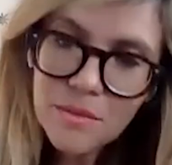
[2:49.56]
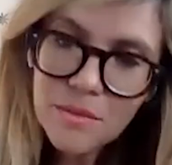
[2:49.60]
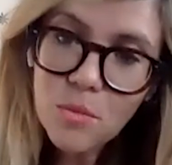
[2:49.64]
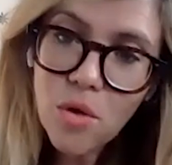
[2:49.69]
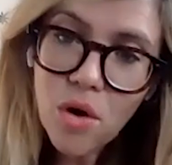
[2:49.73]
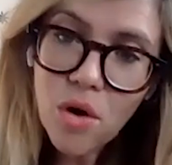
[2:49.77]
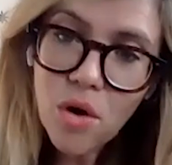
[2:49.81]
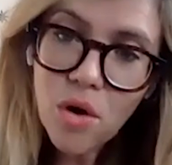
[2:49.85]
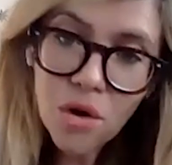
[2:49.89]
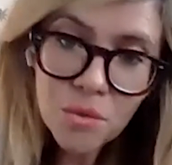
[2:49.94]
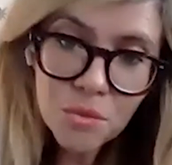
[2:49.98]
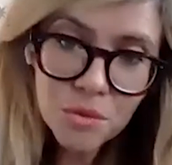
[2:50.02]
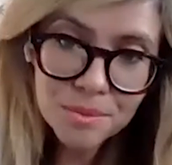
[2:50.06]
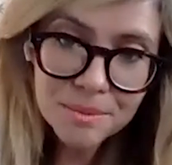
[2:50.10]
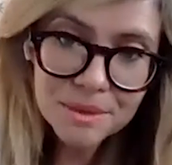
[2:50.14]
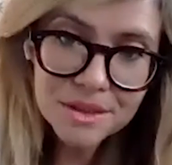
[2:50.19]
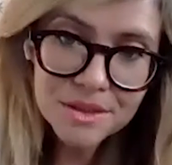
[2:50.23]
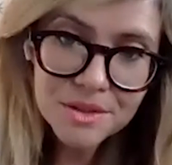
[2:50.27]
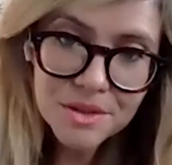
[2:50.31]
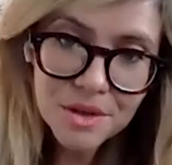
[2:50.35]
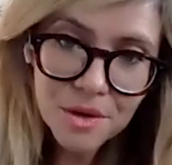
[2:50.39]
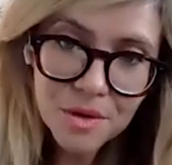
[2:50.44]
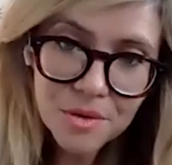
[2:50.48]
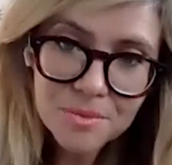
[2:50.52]
One woman
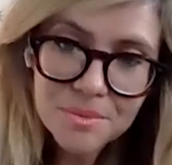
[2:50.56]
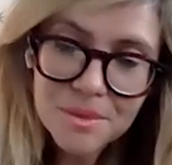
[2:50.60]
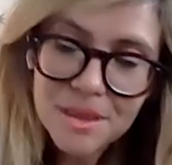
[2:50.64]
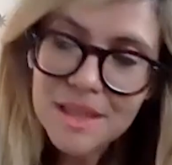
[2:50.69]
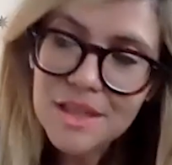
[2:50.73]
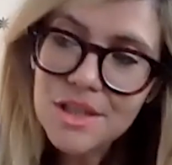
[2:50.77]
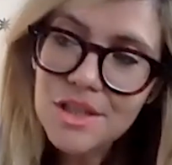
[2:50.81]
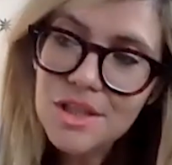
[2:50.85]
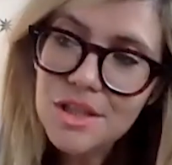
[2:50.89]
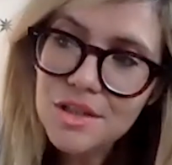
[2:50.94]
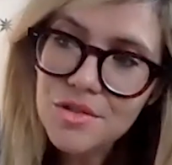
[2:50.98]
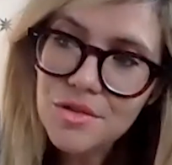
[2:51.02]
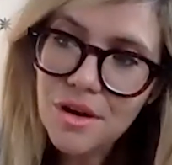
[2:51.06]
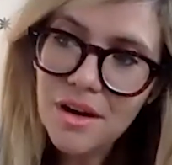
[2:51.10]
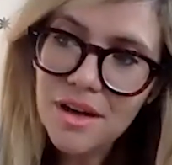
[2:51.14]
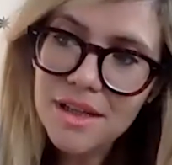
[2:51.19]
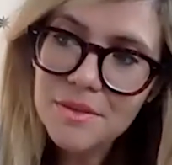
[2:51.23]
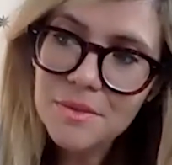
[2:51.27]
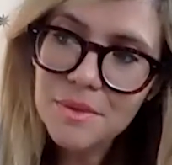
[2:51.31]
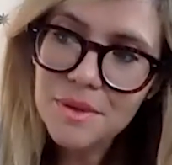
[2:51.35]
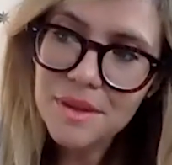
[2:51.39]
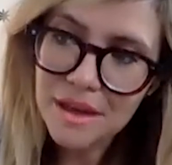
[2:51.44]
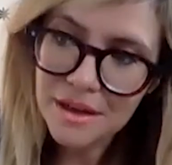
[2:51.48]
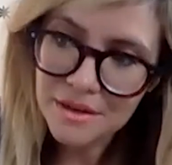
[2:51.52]
told me she tried
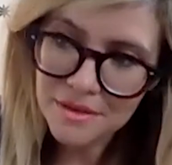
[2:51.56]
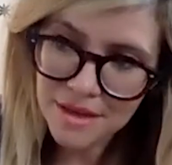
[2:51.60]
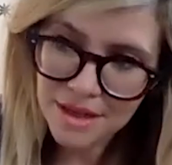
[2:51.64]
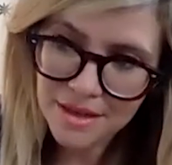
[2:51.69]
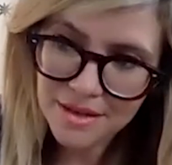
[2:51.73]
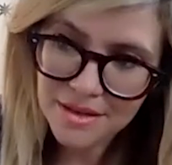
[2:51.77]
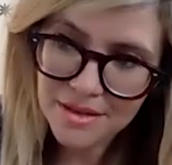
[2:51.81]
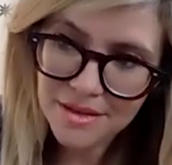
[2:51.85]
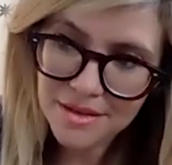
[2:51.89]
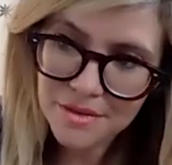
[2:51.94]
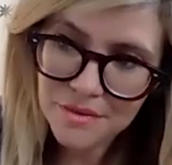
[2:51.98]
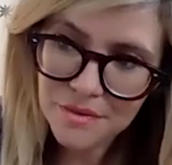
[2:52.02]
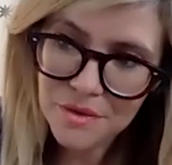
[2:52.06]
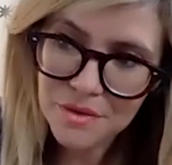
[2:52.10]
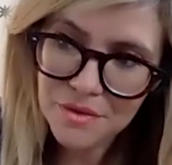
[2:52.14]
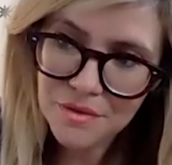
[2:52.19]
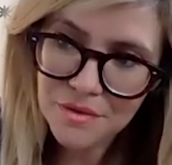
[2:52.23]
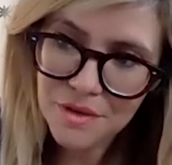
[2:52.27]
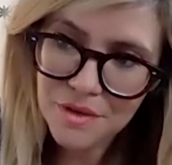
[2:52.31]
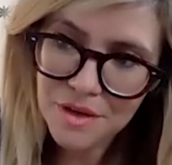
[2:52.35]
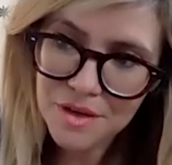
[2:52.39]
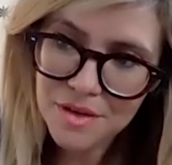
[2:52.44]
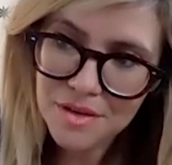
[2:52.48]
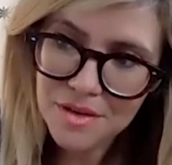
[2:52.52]
without knickers for the
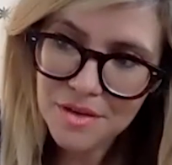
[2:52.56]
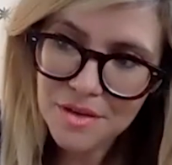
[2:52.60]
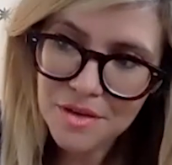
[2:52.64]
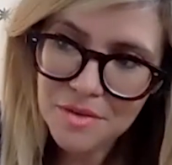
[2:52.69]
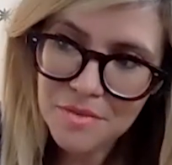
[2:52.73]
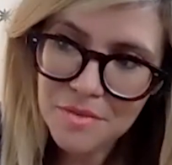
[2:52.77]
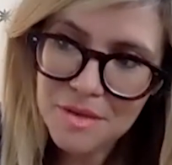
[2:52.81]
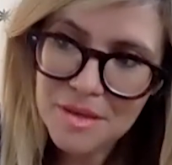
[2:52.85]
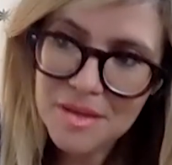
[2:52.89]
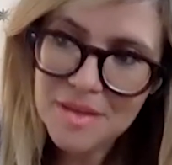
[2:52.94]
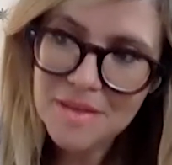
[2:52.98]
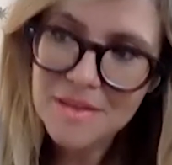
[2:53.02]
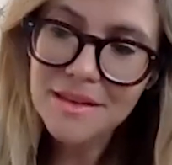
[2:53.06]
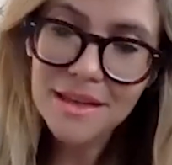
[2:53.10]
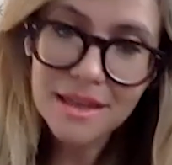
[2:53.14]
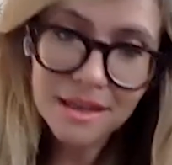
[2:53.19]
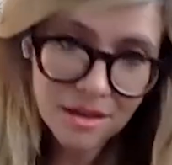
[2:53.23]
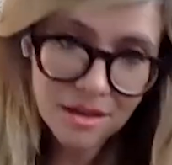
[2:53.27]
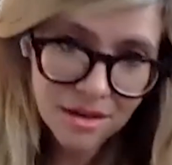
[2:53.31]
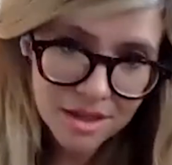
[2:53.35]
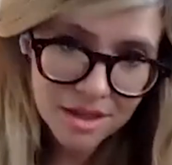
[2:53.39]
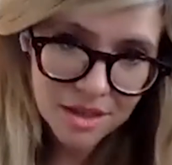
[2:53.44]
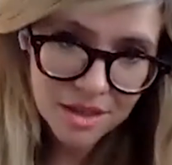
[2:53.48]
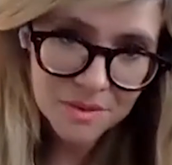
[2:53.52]
first time recently,
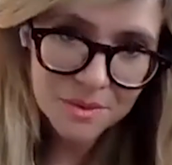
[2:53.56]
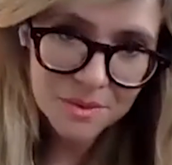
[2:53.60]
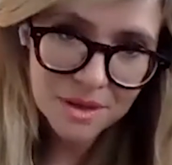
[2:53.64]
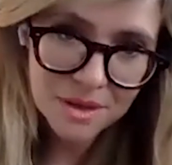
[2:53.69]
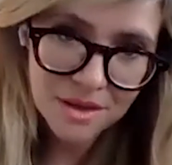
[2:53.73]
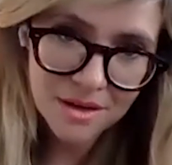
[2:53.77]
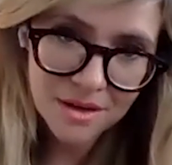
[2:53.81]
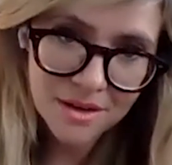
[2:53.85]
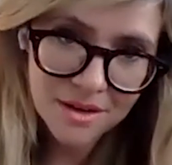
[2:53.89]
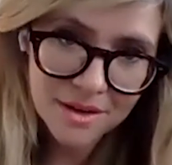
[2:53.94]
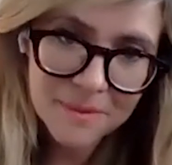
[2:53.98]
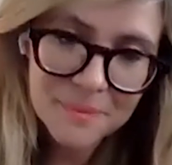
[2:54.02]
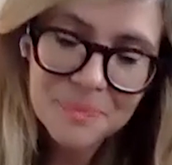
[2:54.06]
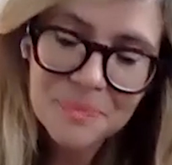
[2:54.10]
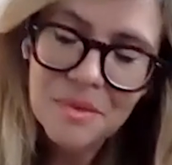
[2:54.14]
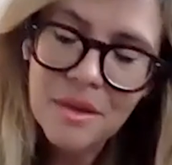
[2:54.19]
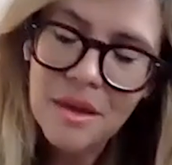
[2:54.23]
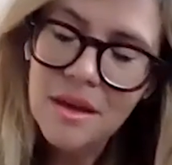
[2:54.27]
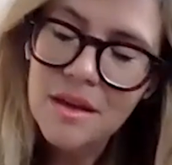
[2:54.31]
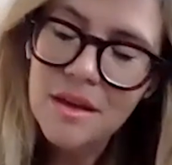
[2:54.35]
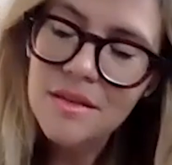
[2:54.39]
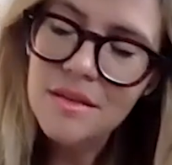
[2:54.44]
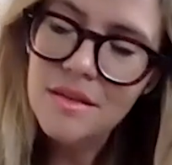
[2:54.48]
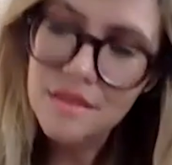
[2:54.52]
like you and I,
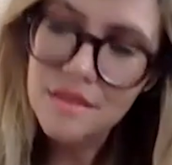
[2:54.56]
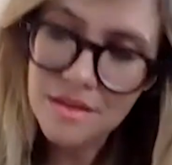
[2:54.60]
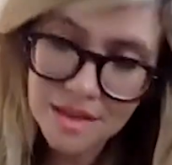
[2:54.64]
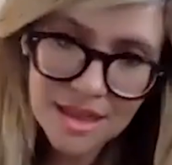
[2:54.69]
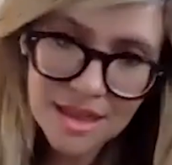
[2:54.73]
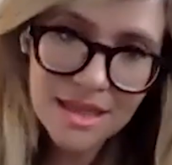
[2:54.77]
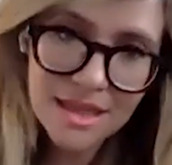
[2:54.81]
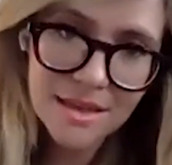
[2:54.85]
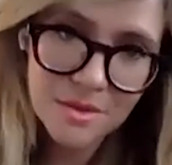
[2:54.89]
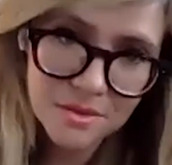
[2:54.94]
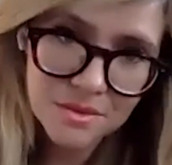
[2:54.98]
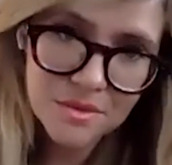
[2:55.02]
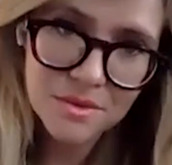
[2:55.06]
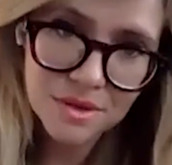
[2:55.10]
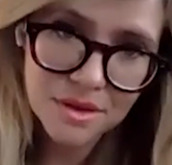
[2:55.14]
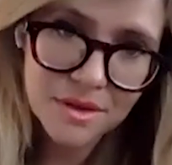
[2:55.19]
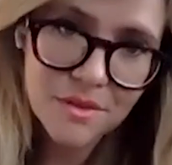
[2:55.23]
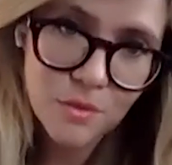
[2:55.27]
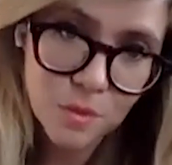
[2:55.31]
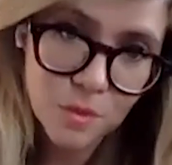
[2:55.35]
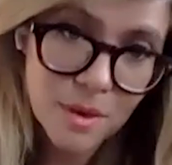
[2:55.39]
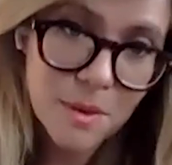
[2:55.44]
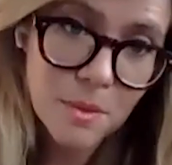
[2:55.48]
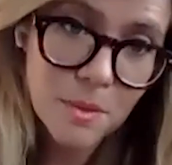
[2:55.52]
to see
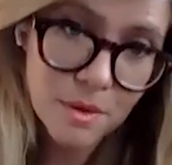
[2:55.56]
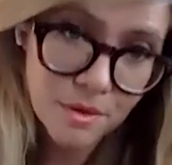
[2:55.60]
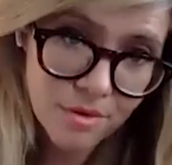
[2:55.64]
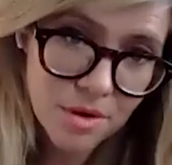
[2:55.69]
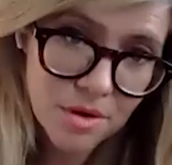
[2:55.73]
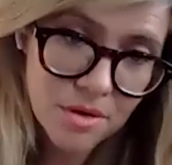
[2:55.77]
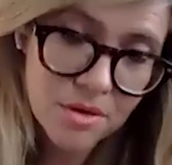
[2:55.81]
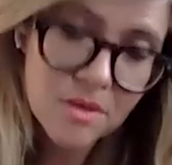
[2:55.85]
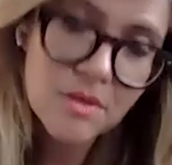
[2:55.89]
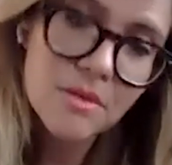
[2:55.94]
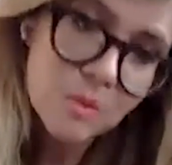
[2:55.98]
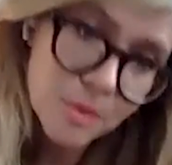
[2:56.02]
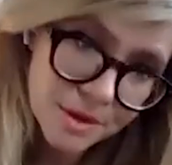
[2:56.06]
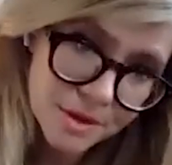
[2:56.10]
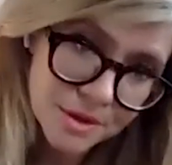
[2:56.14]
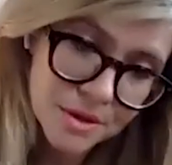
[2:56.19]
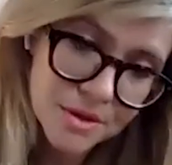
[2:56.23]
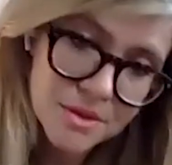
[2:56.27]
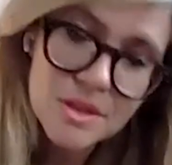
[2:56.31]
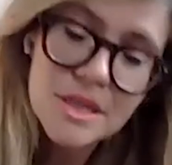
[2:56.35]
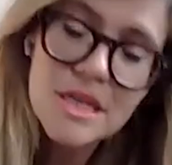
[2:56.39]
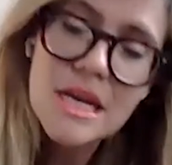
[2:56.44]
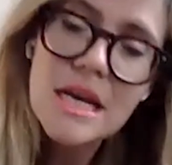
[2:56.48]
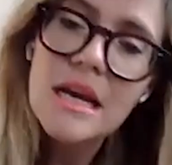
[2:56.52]
if we were wrong. We're
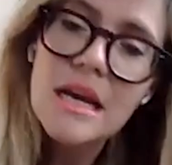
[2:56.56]
not.